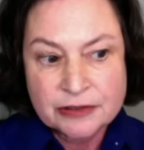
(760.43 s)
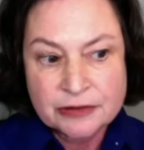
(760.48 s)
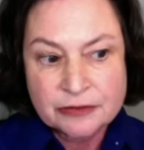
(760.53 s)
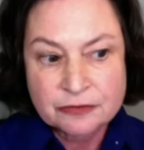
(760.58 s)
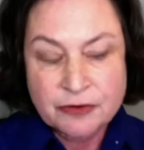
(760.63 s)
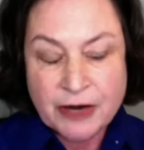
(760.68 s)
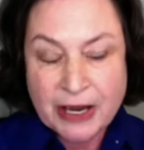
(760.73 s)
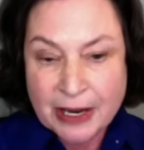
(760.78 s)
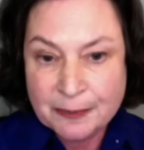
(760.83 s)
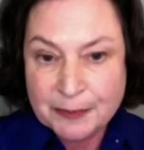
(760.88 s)

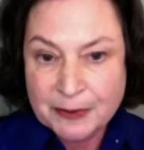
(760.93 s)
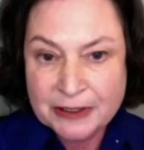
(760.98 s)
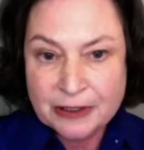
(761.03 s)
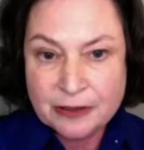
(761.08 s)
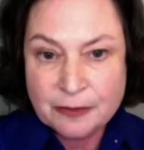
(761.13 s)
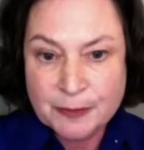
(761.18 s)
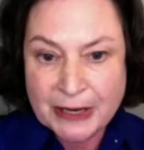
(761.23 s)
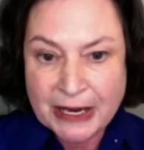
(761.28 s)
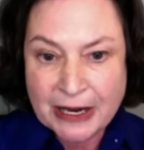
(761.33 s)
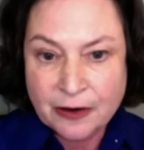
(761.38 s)
rapping
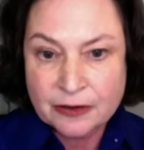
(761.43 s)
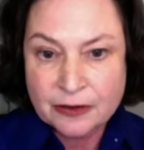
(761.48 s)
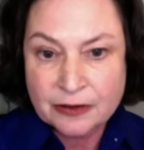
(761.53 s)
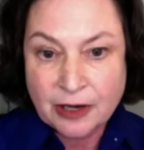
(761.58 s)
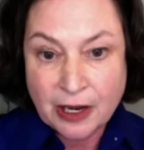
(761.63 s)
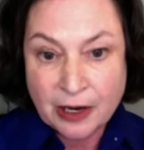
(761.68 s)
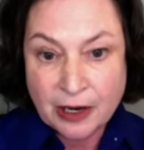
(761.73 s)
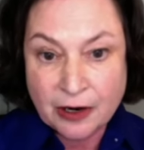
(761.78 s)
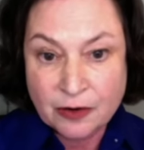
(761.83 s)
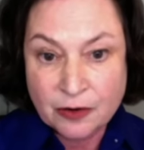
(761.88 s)
about
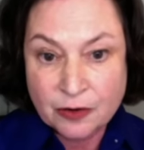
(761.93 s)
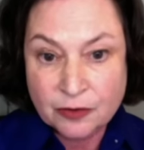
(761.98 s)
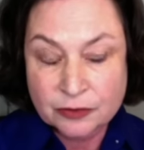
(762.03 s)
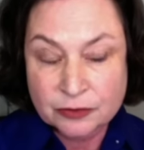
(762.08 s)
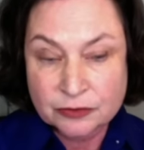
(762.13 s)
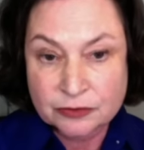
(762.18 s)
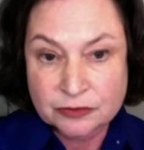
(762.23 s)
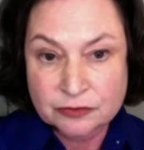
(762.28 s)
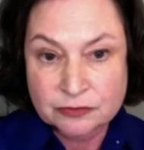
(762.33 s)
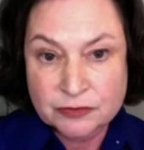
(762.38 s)
how
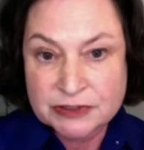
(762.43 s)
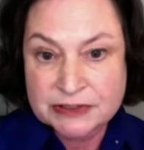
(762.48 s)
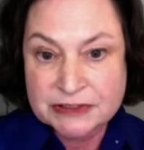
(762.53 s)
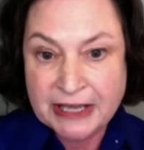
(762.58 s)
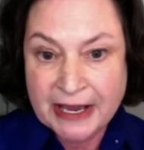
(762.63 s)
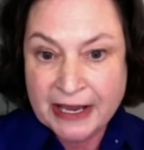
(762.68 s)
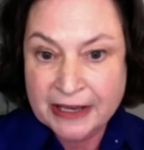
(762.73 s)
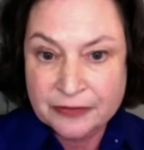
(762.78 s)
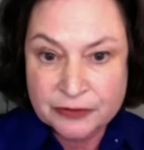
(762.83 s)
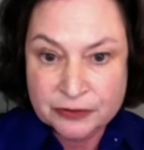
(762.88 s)

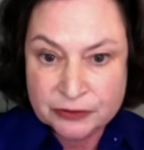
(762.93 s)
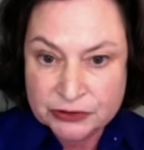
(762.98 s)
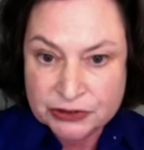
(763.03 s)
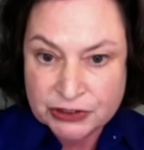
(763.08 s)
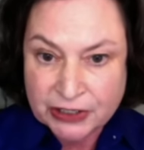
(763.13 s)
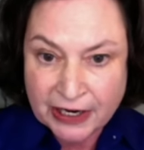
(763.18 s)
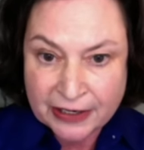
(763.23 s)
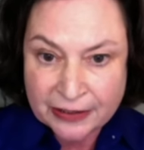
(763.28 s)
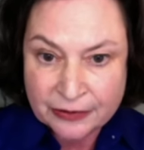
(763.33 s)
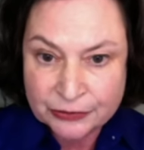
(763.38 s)
sad their
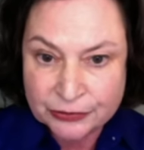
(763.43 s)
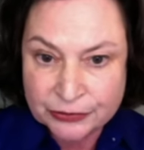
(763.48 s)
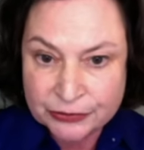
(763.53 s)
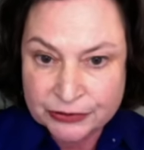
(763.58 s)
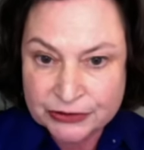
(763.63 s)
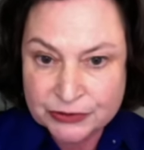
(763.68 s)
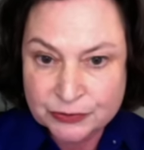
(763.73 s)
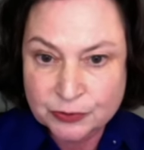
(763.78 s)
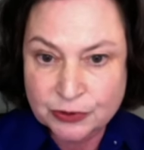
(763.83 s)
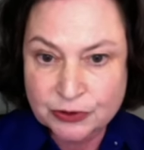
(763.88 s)

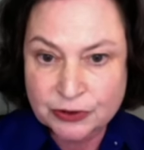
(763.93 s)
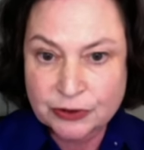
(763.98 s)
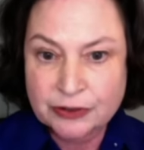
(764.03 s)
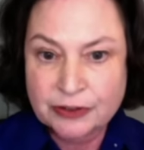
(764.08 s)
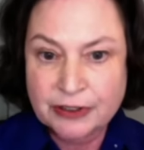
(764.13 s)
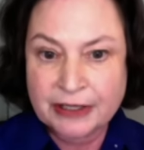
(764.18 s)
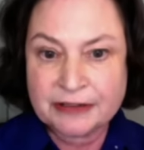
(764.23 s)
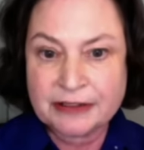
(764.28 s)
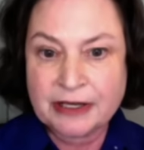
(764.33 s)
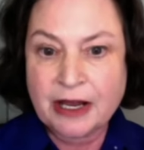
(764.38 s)
childhoods were
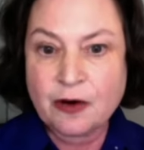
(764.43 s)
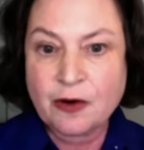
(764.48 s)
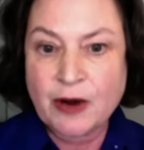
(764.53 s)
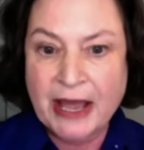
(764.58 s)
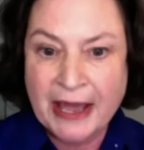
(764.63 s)
and how